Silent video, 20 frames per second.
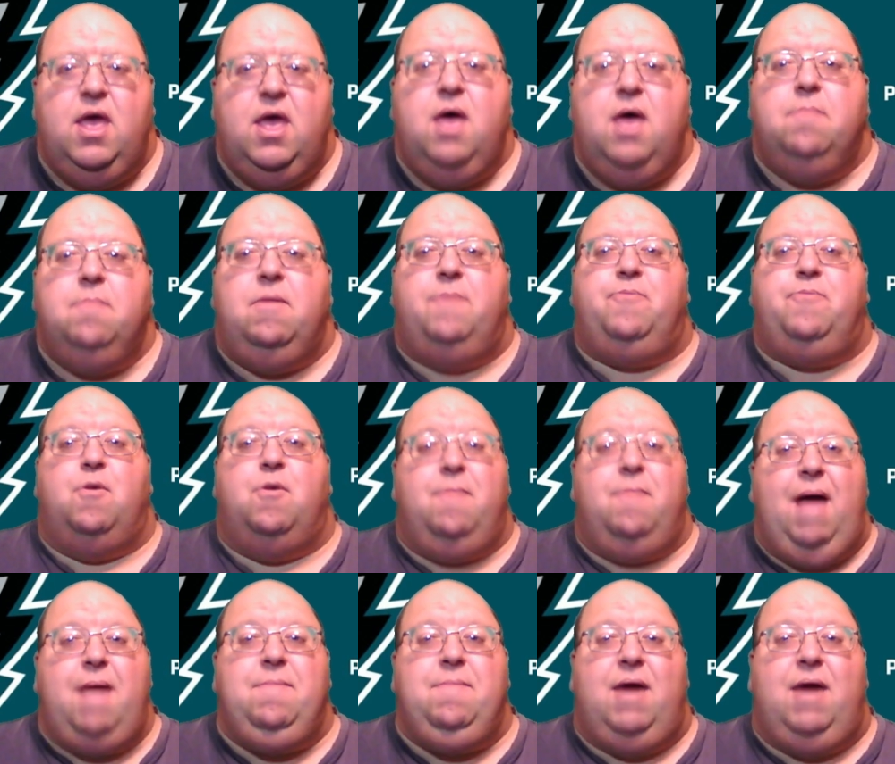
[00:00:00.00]
But for
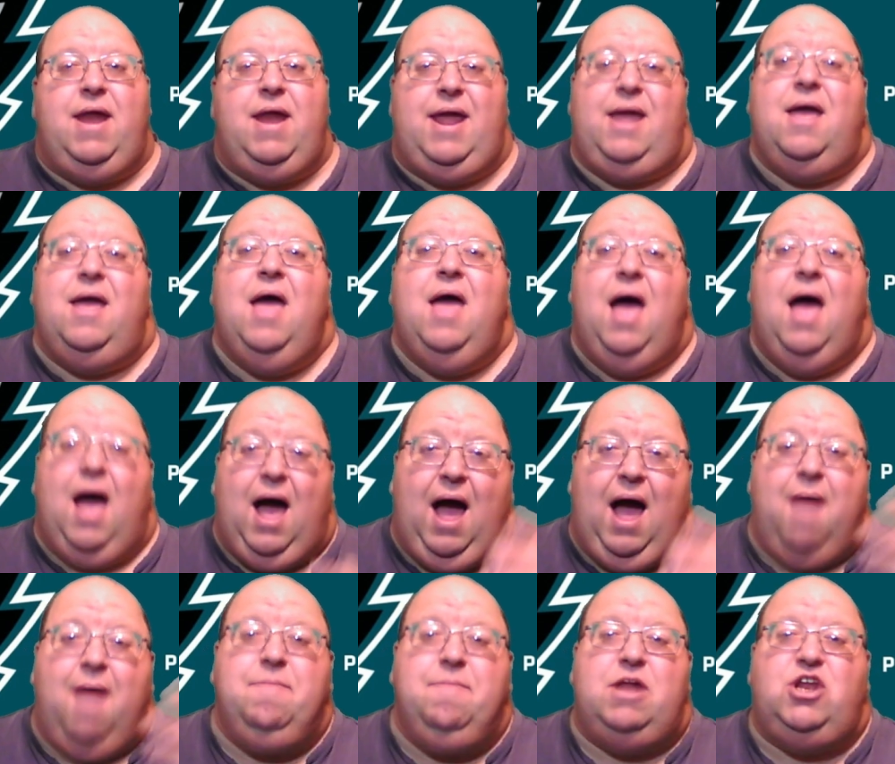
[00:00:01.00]
my money,
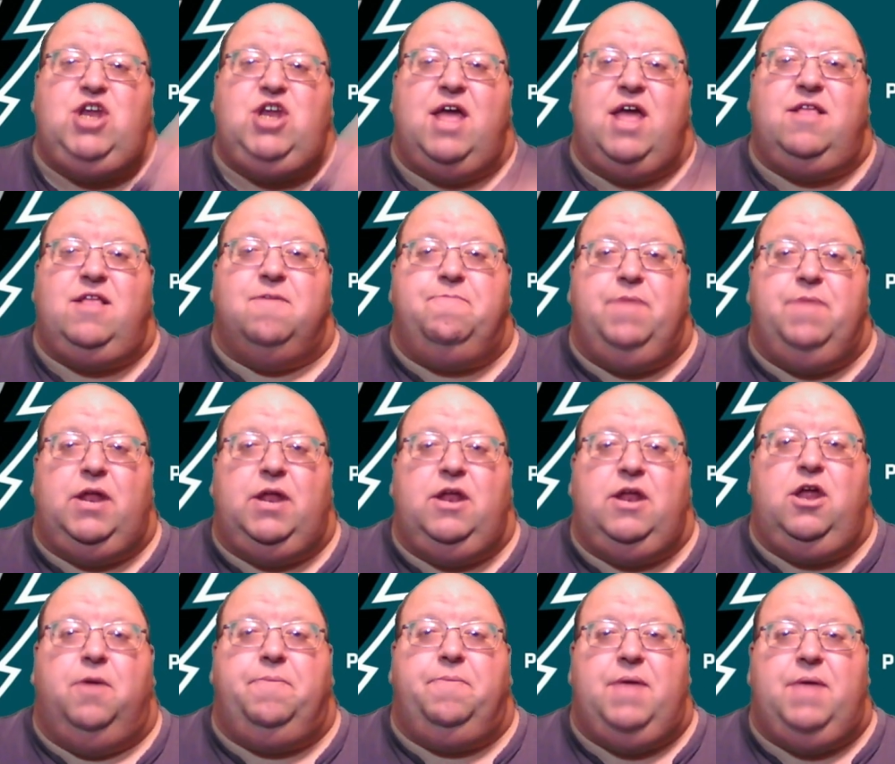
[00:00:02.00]
I'm going to take the
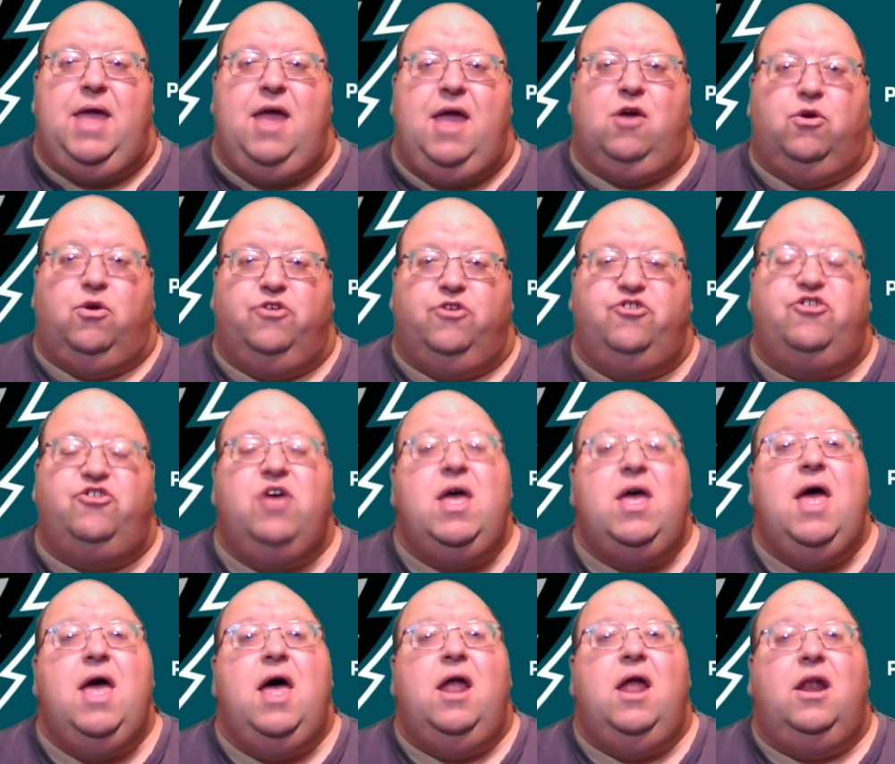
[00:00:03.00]
Philadelphia Eagles.
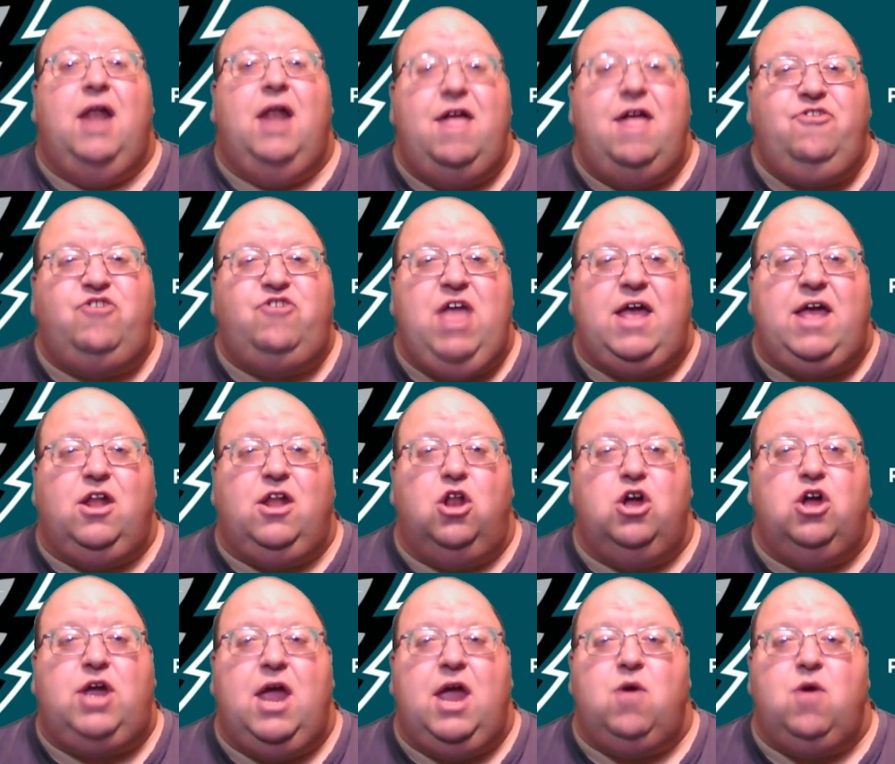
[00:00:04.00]
Let's take a
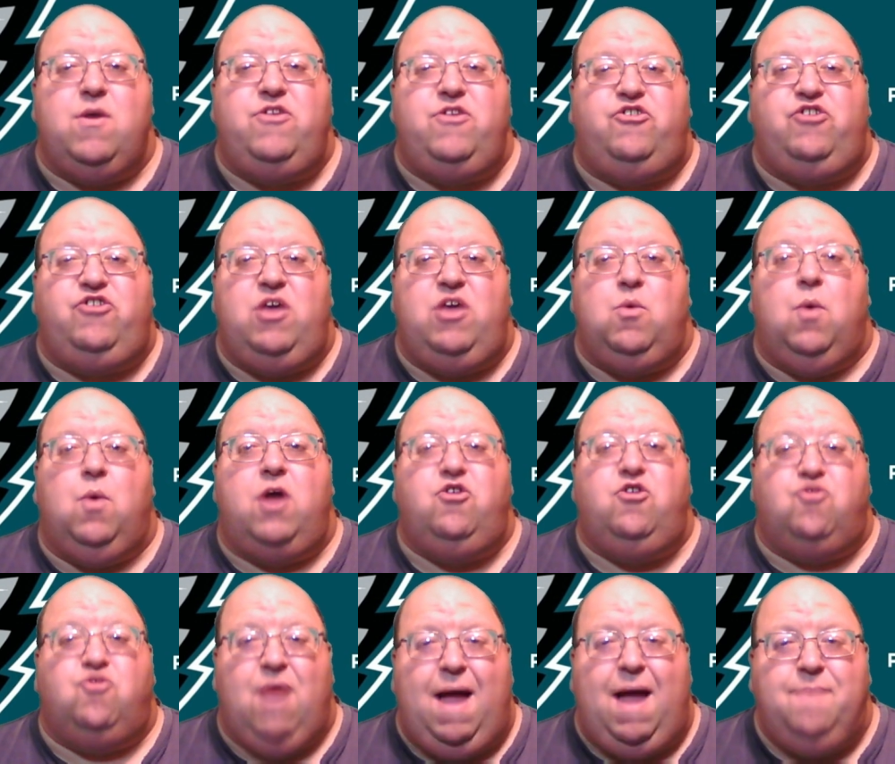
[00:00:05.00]
look here and see what
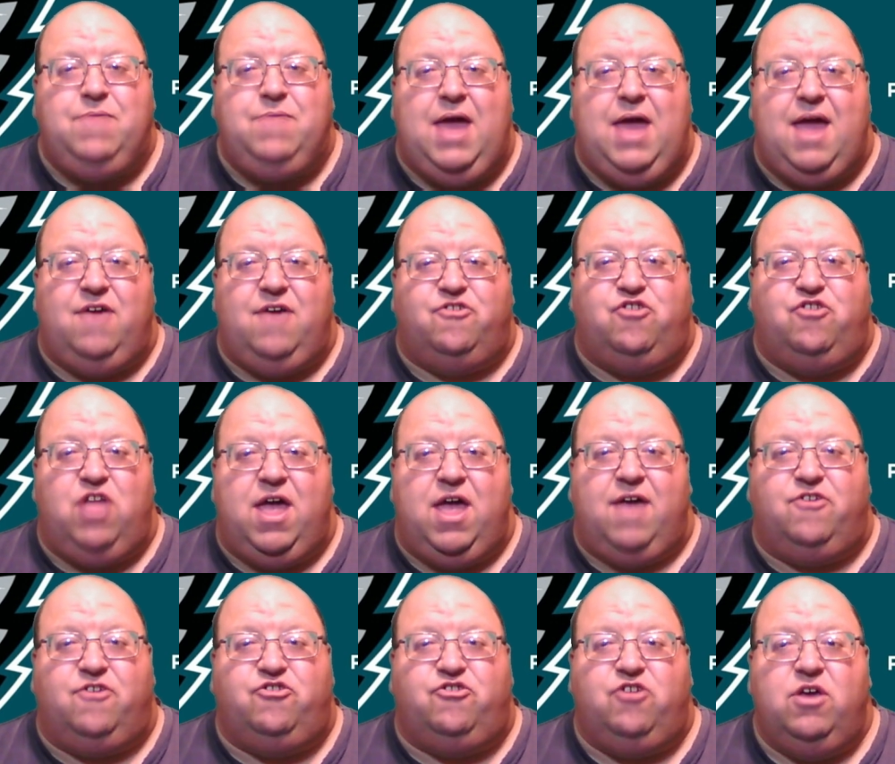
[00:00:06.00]
DraftKings
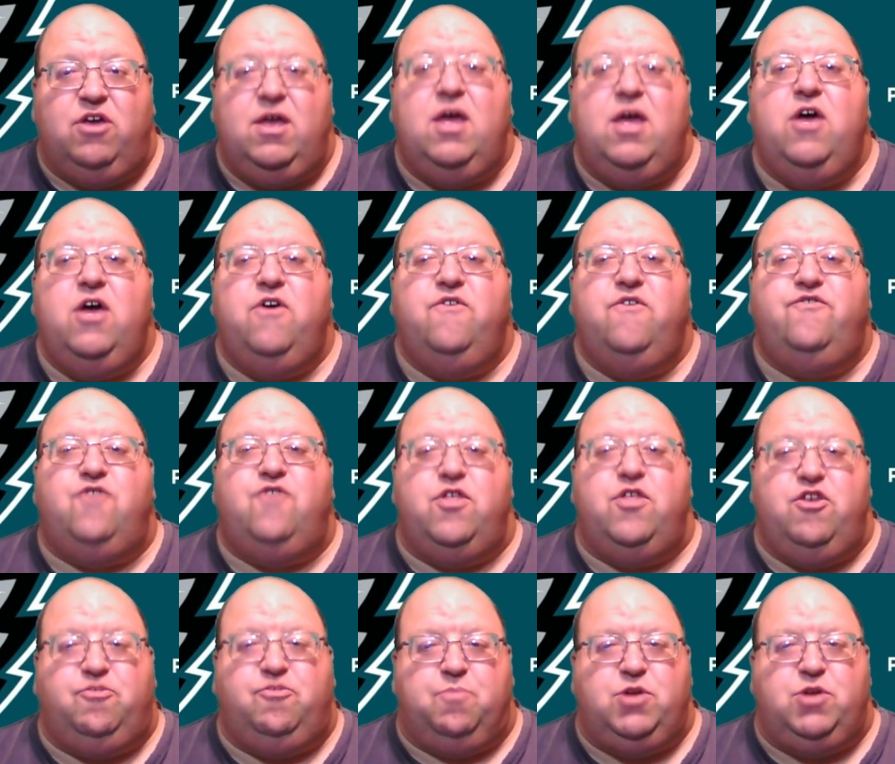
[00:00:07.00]
thinks for
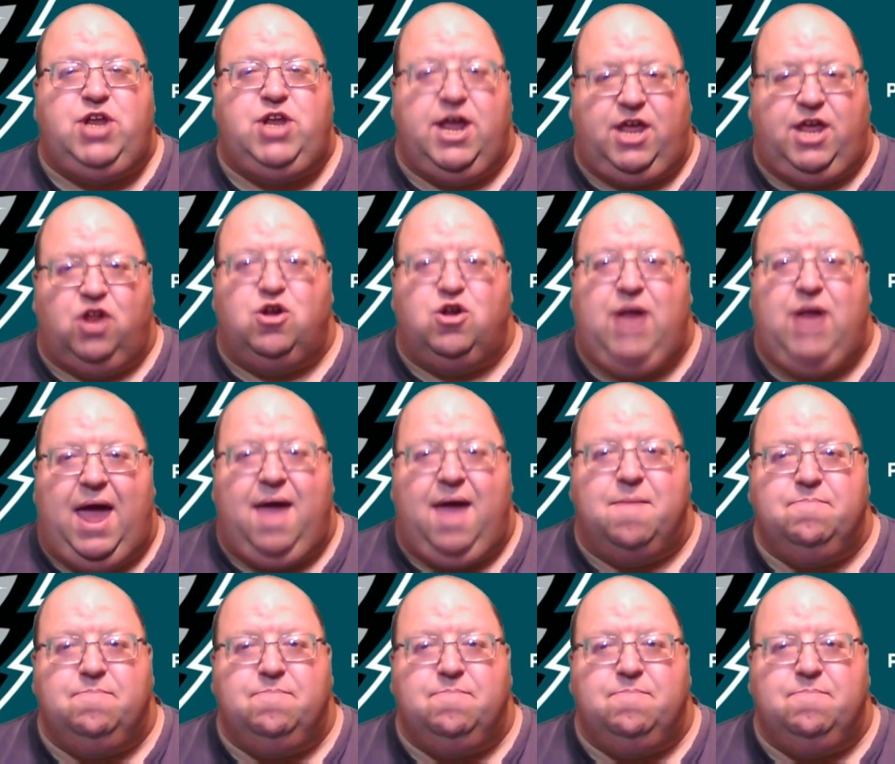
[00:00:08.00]
this particular game.